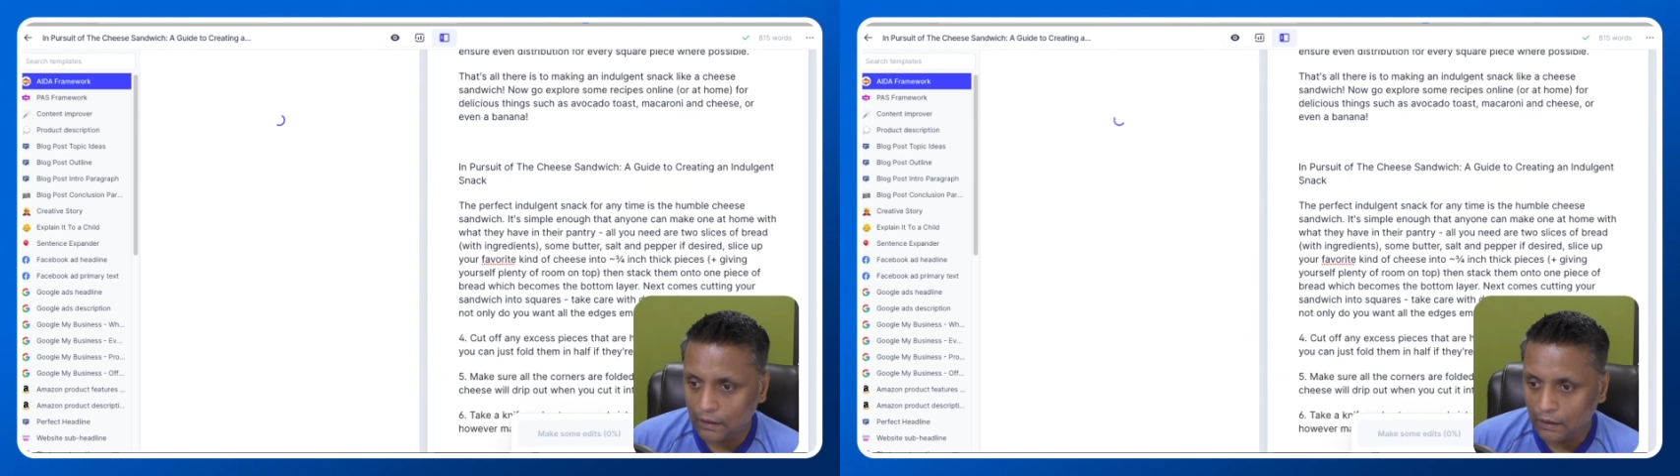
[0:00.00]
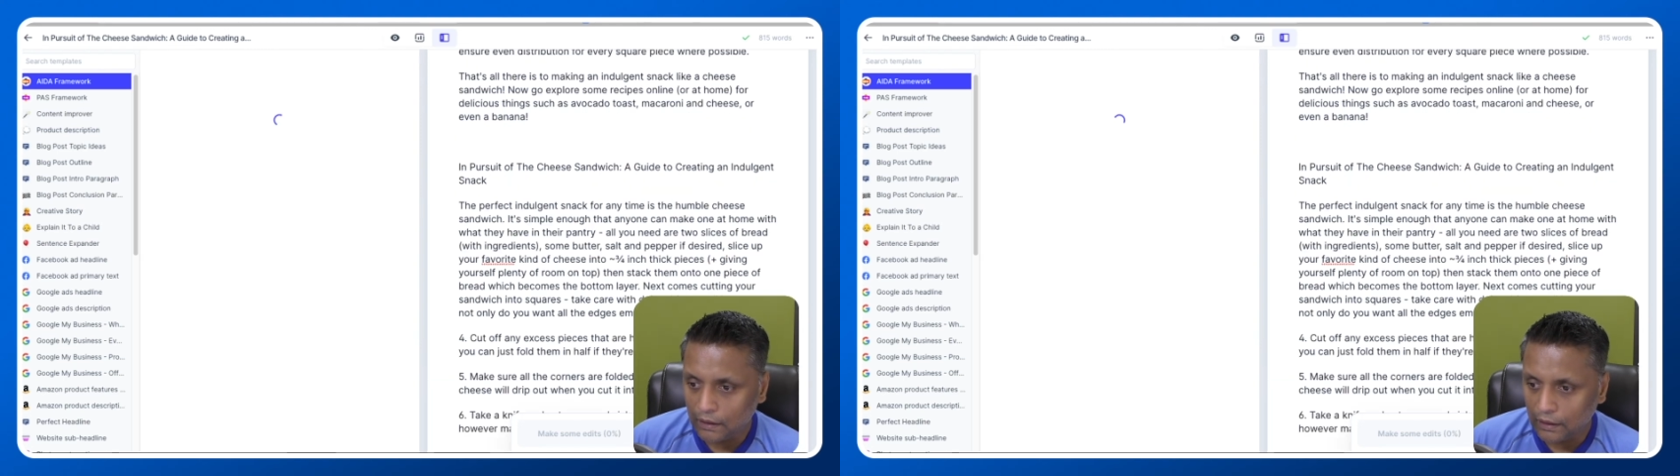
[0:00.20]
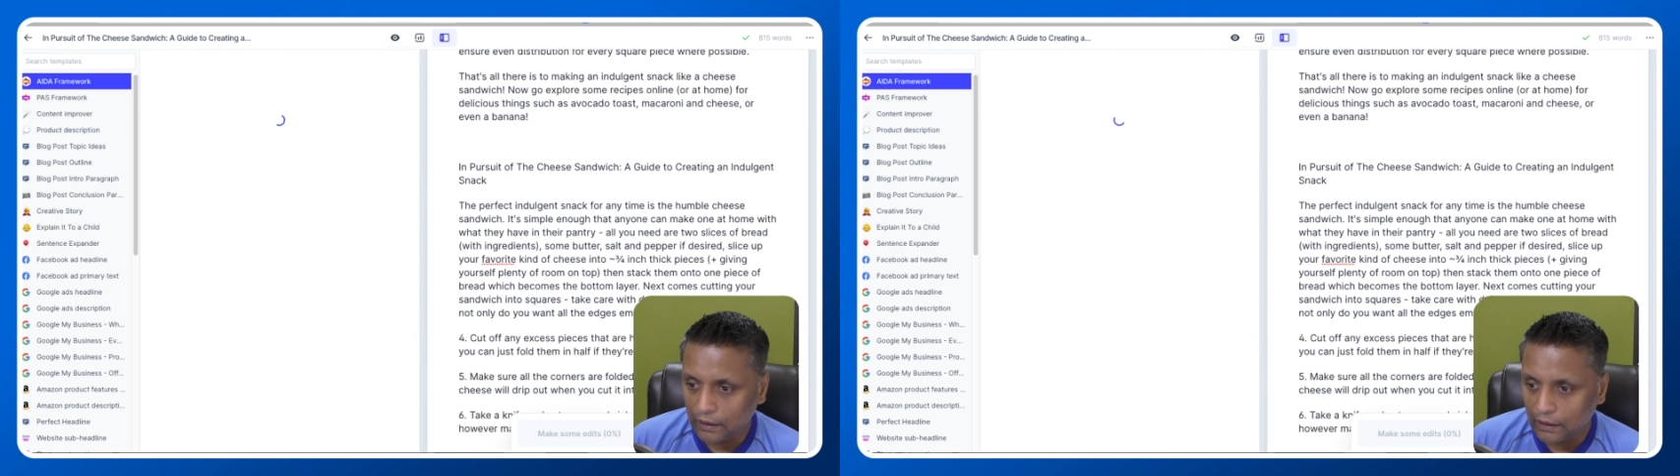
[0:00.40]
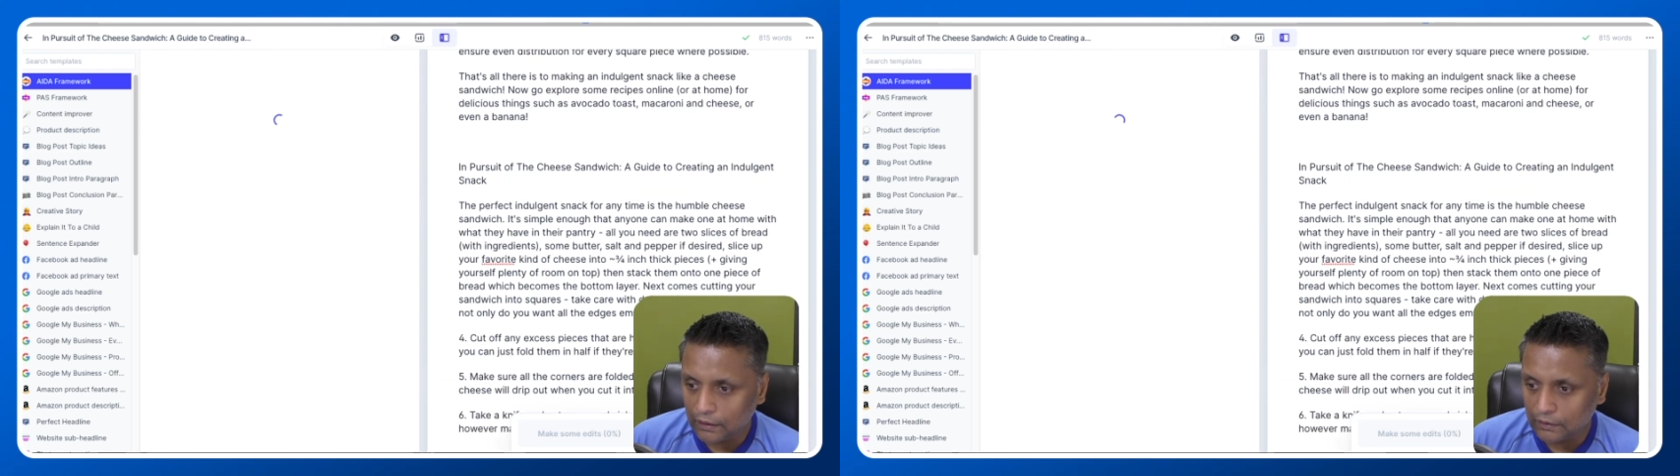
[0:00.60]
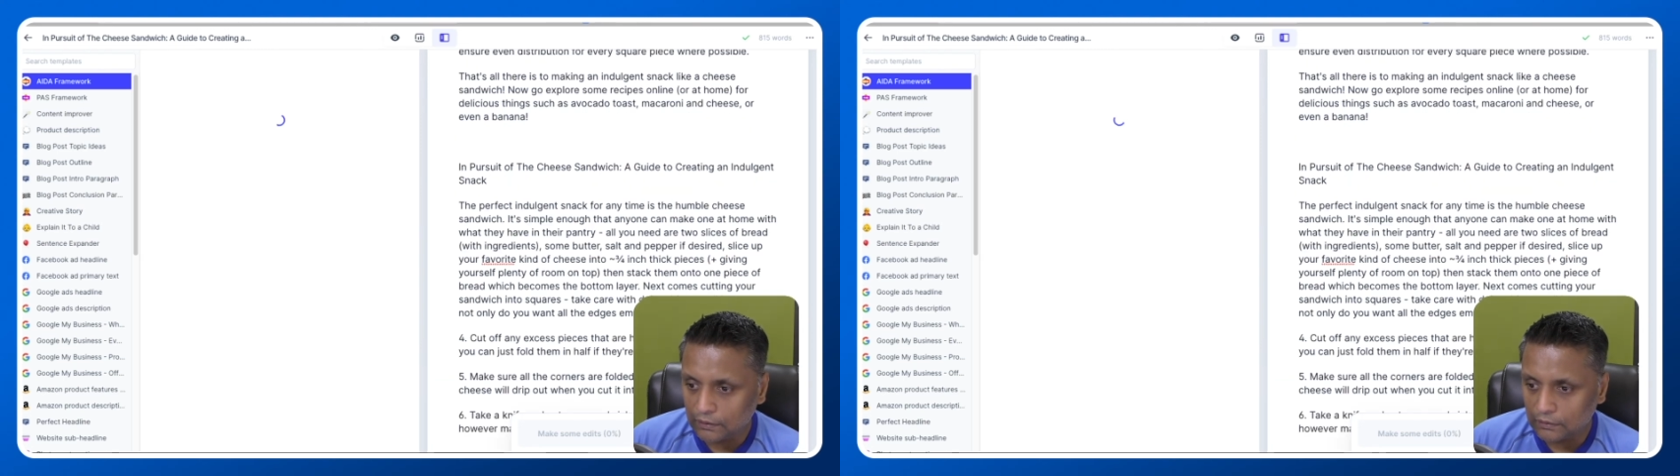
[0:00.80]

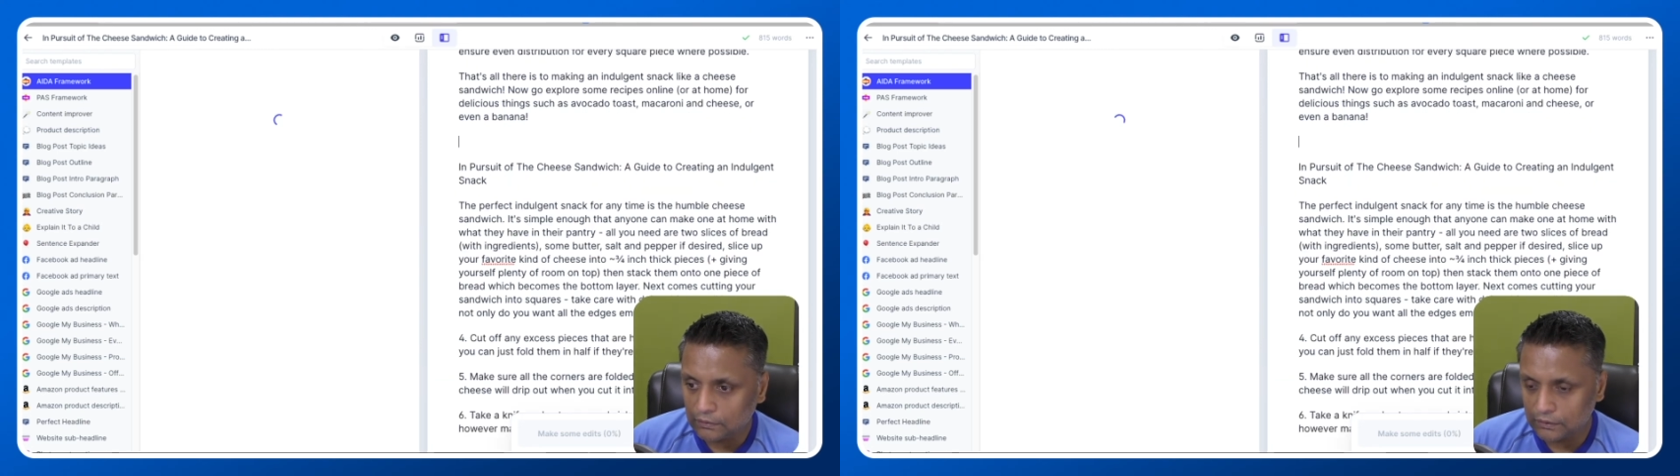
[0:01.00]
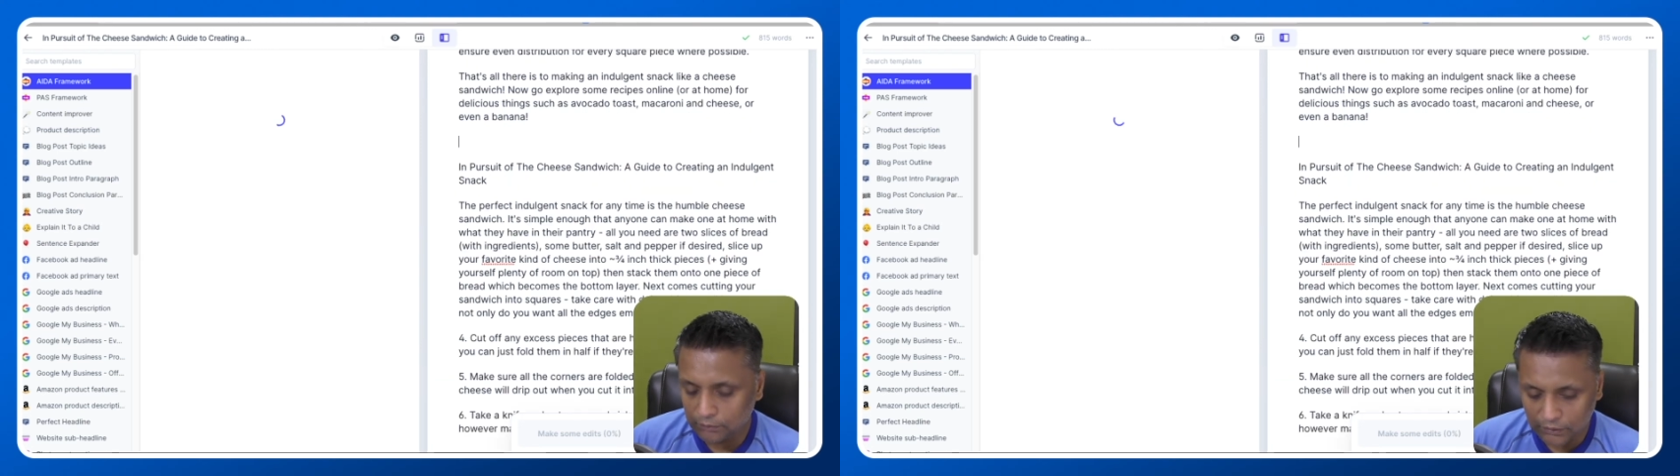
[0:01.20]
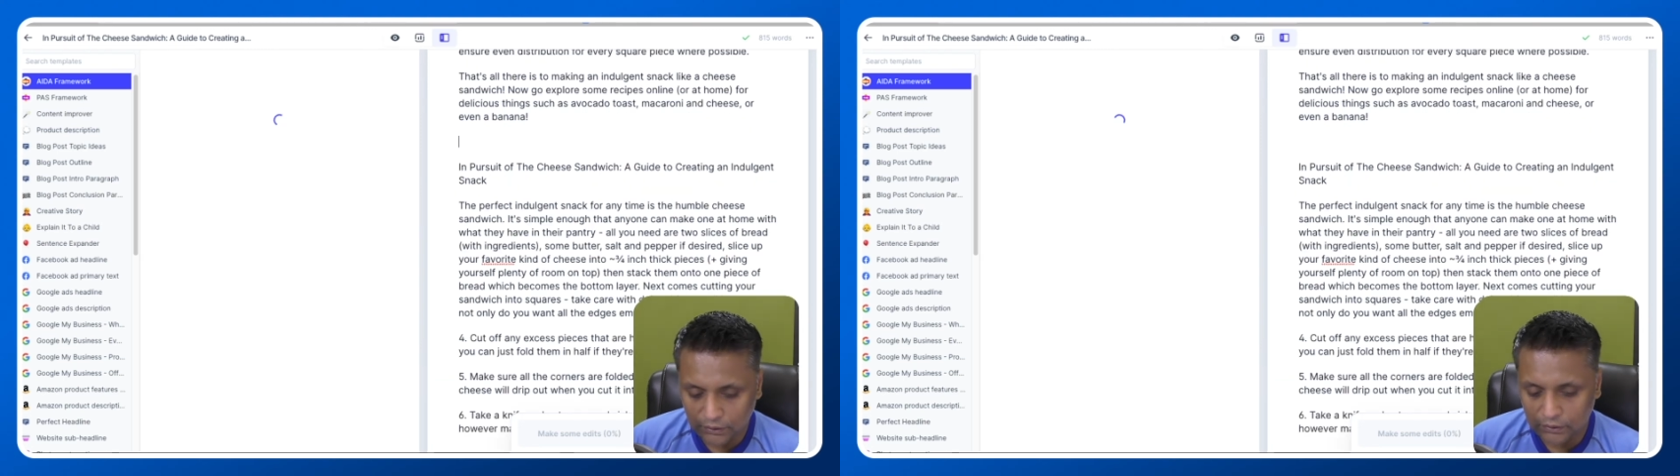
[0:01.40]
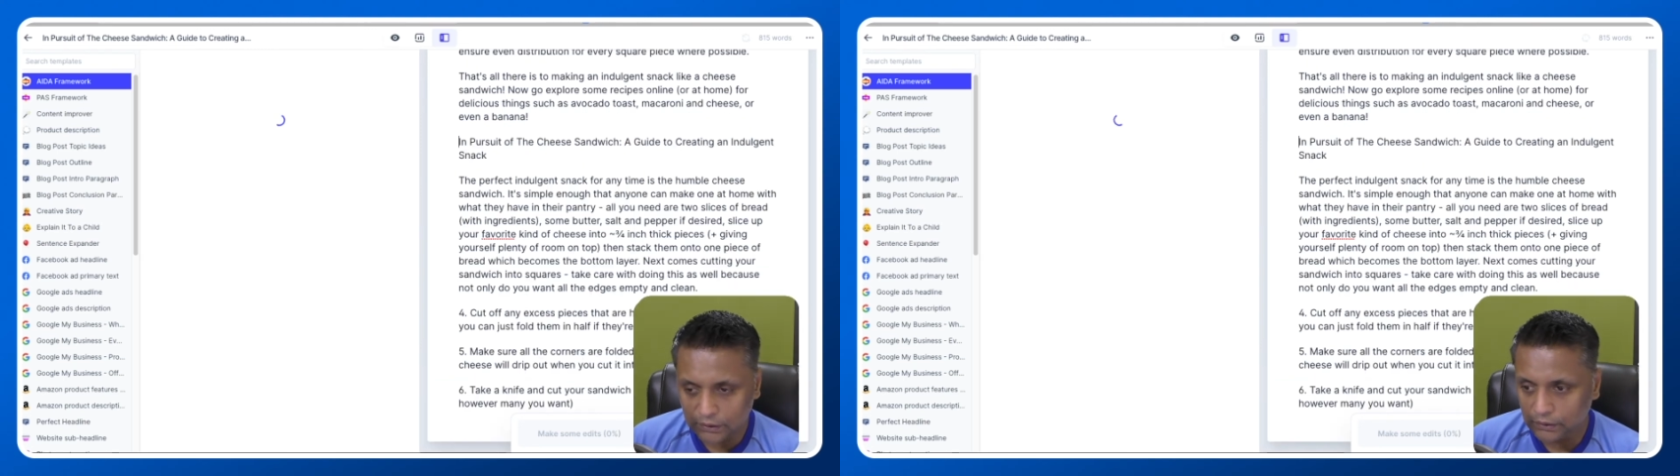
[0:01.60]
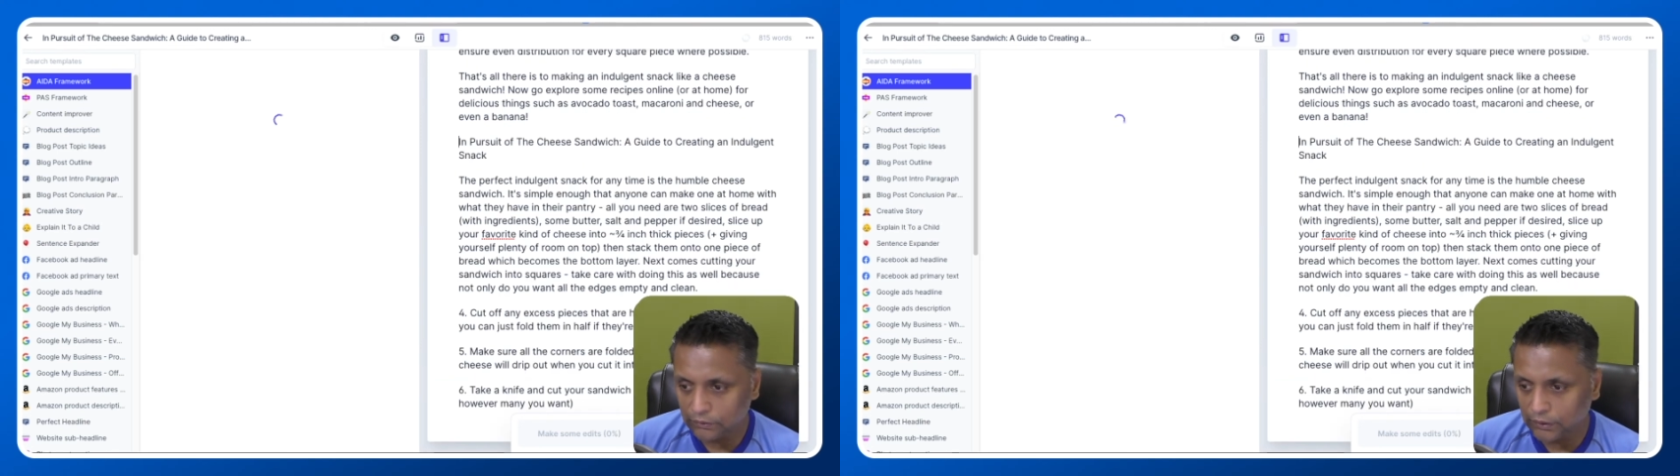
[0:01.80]
and
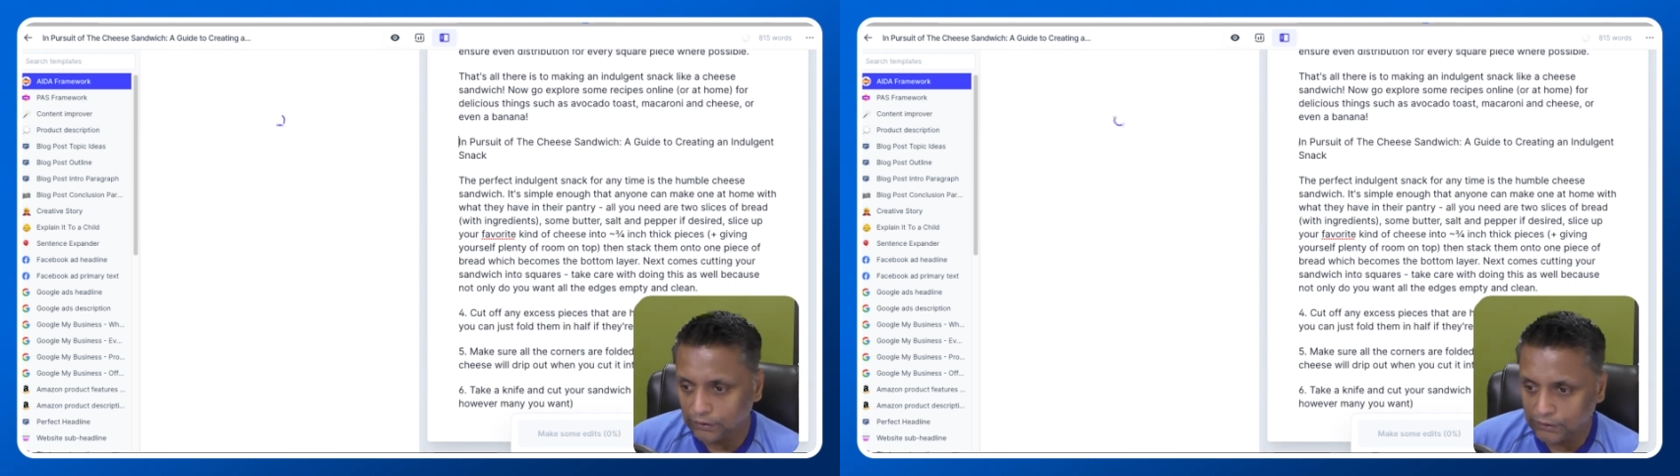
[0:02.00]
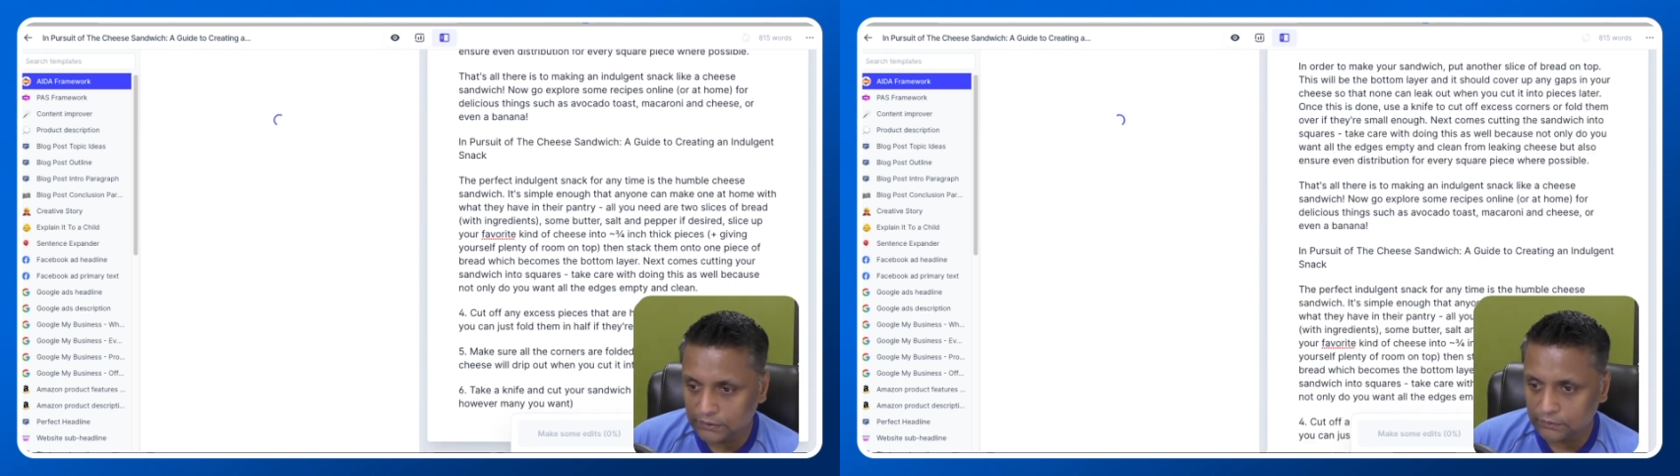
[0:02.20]
you can just